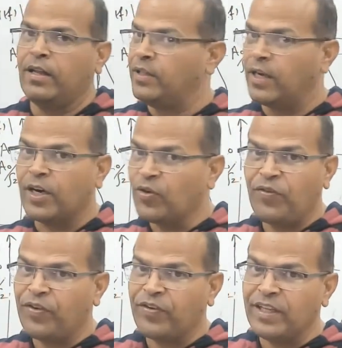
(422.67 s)
the
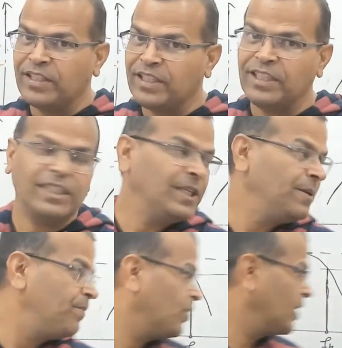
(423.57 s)
cutoff
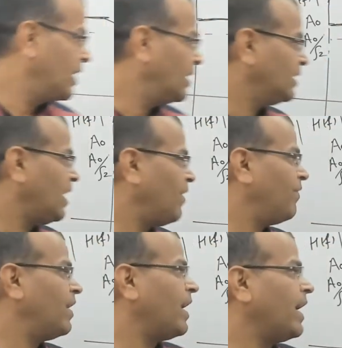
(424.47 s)
frequencies, that is
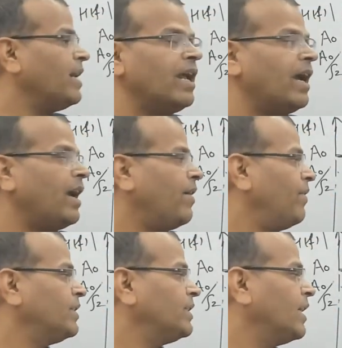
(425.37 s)
FL and
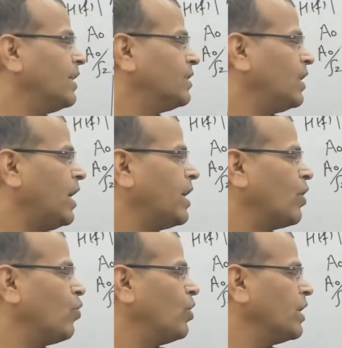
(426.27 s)
FH, and
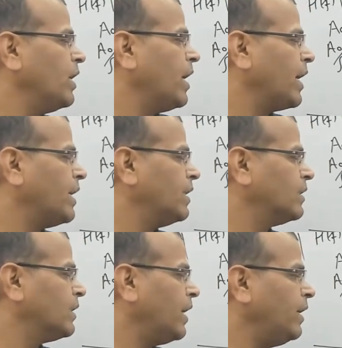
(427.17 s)
accordingly I can
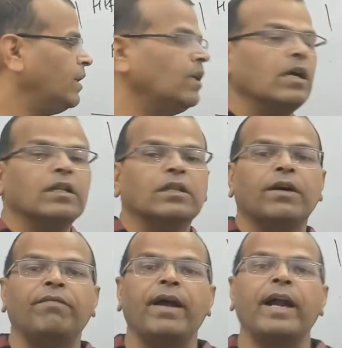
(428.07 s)
decide
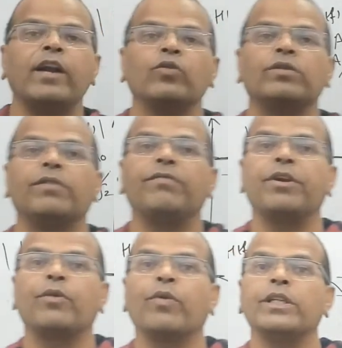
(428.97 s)
the band of the
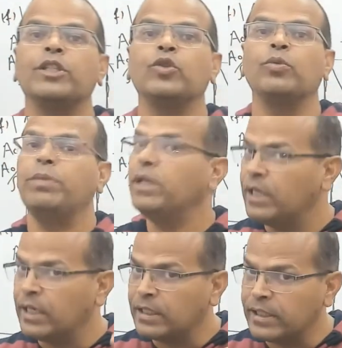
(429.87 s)
frequency to be
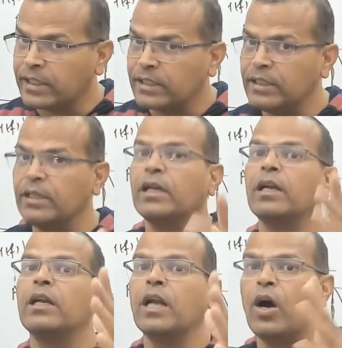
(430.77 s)
rejected.
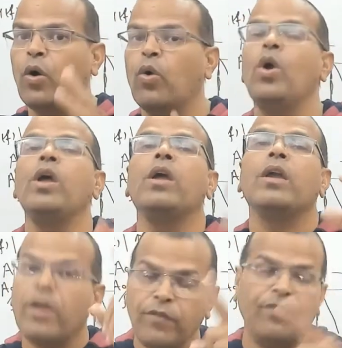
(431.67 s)
Now,
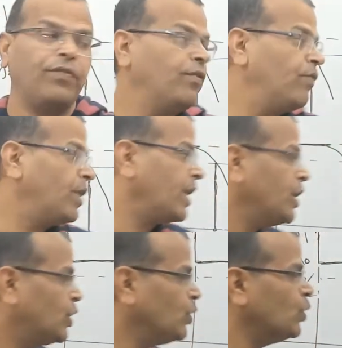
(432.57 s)
if what
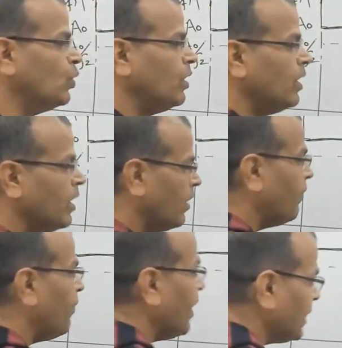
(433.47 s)
I do, if I